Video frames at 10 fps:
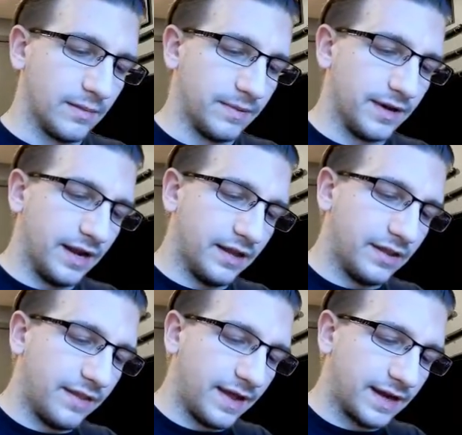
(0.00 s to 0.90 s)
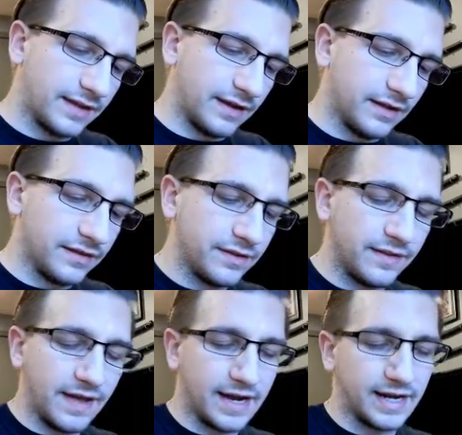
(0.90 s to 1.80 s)
But other than that, other
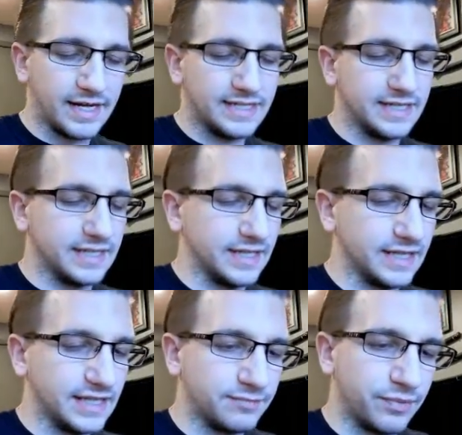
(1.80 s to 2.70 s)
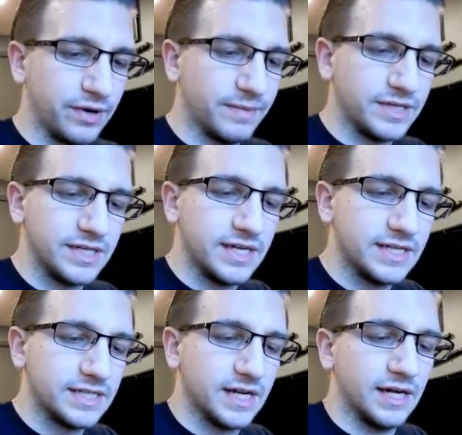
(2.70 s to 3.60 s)
than that, guys, I think that's pretty much
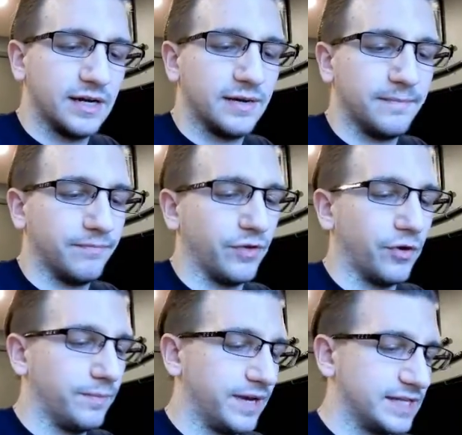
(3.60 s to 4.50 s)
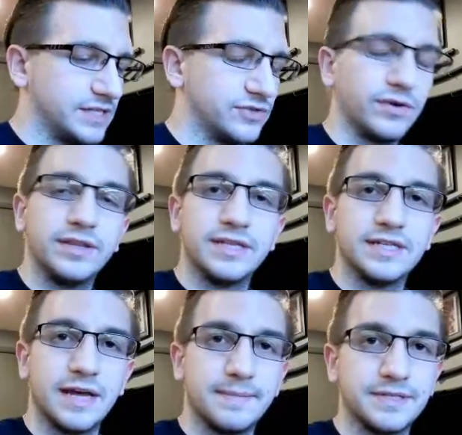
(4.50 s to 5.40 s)
it. Um, hope you guys enjoyed
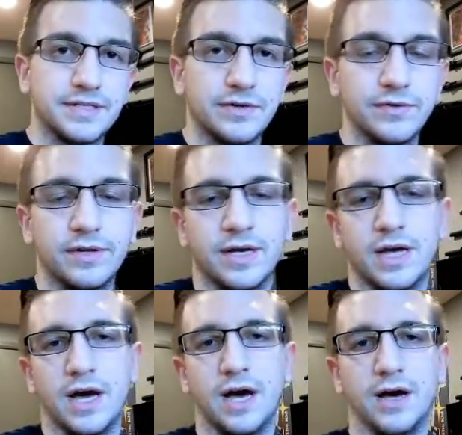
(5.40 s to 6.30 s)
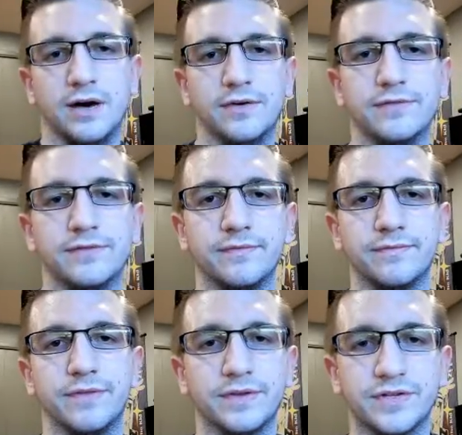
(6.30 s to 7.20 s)
this episode of
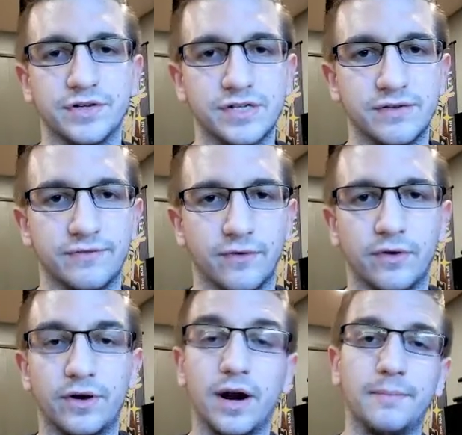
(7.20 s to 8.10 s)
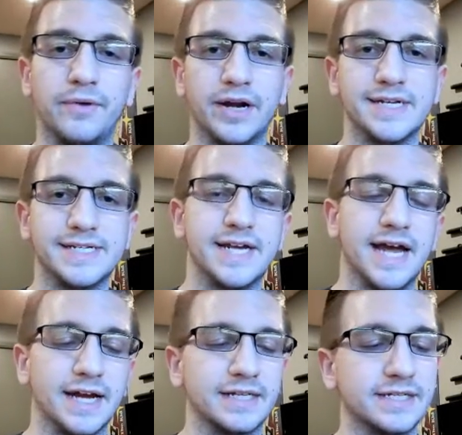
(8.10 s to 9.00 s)
searching for Umbreon
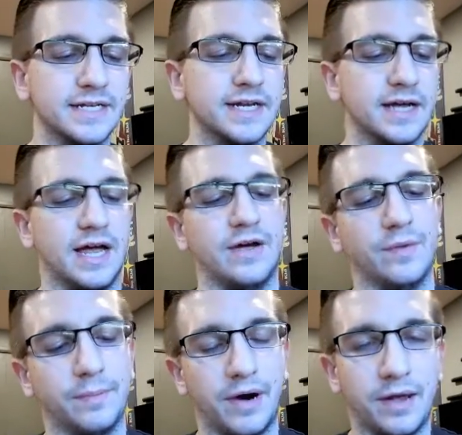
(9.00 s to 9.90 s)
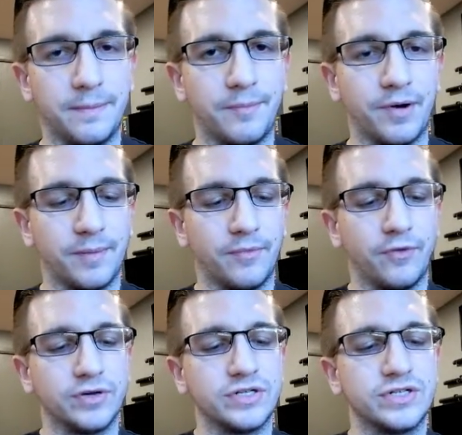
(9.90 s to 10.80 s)
GX. I will probably be bringing
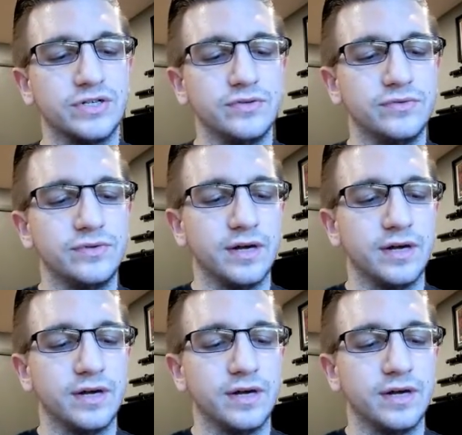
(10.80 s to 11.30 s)
more soon.